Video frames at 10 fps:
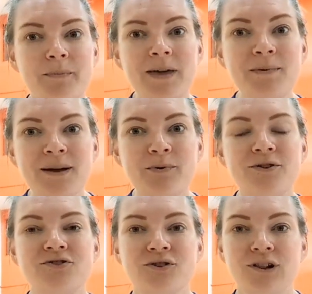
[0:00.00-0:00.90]
the people that
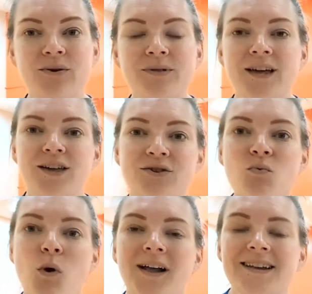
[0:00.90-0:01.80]
produce your clothing, you
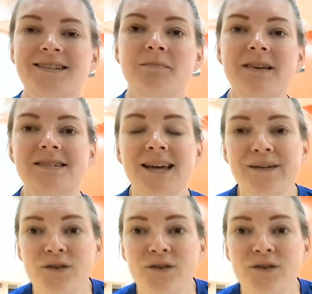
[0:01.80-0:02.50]
want it to be safe.